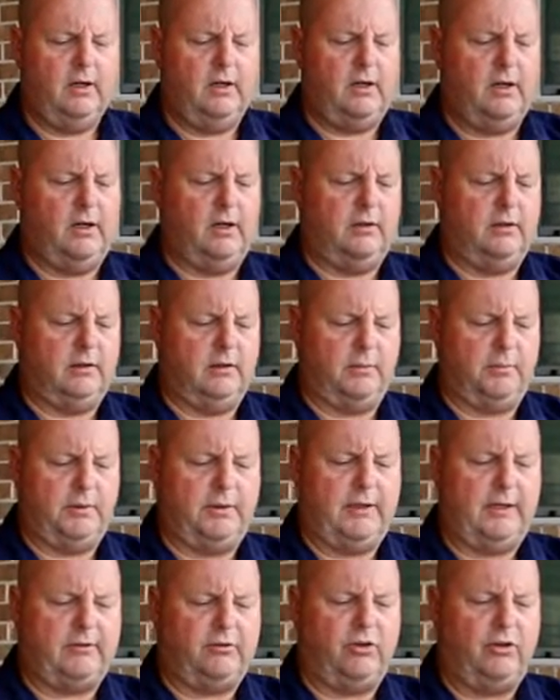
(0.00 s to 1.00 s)
They're to
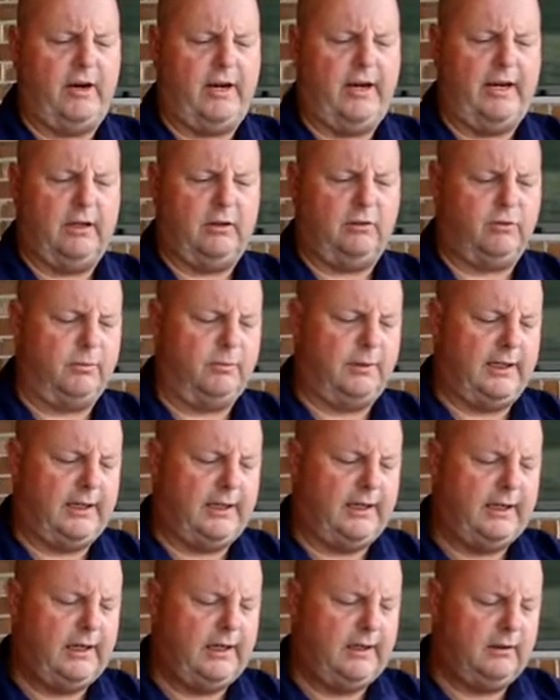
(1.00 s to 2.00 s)
protect your hands from the
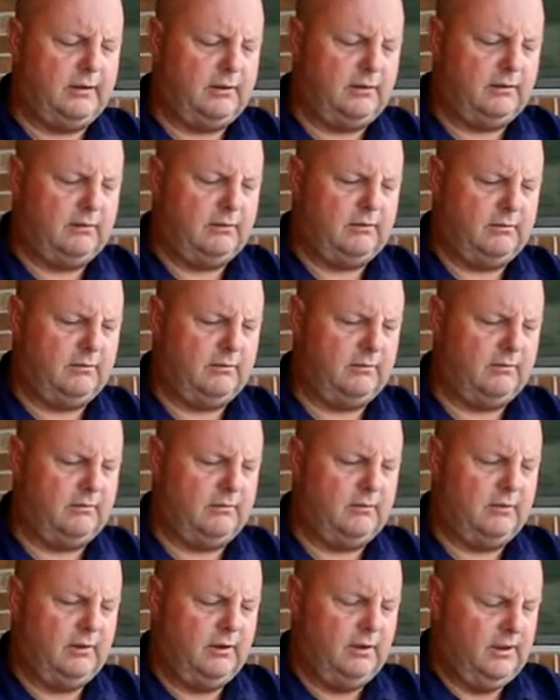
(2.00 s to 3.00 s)
heat, and
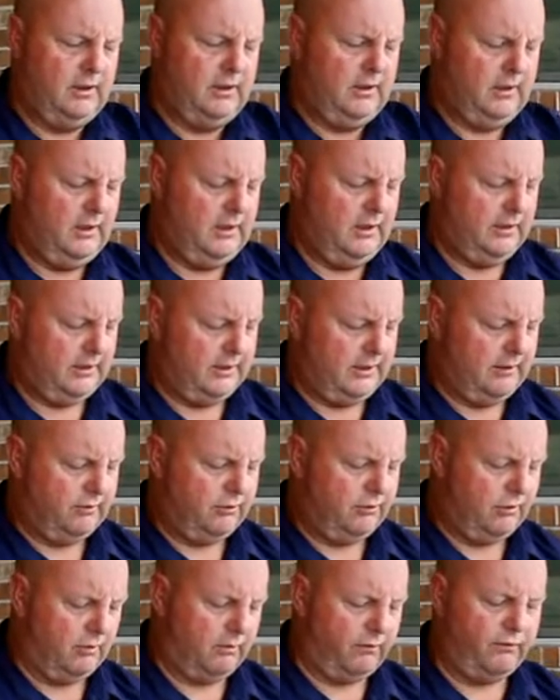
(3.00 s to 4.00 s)

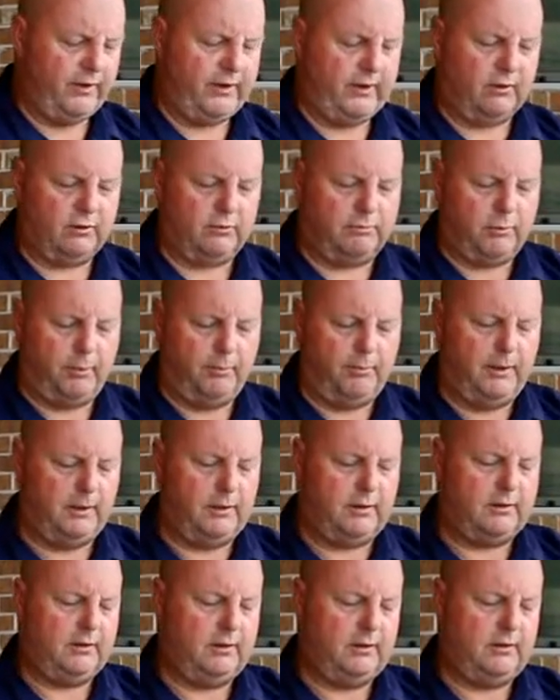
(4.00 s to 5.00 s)
gives your fingers
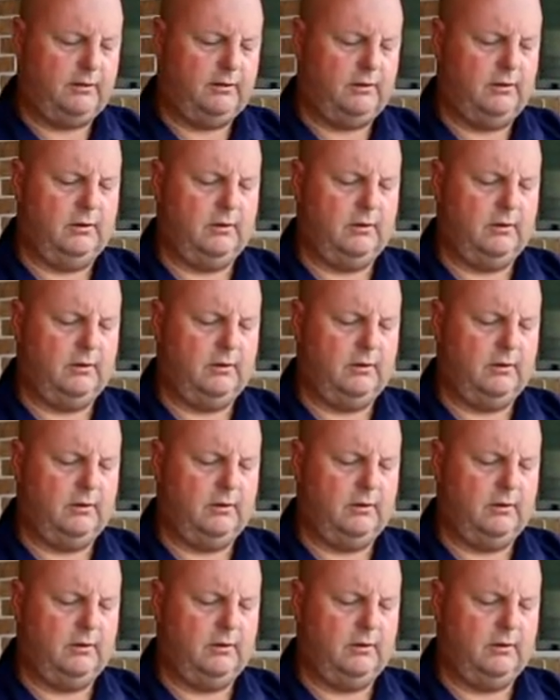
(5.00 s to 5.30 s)
mobility.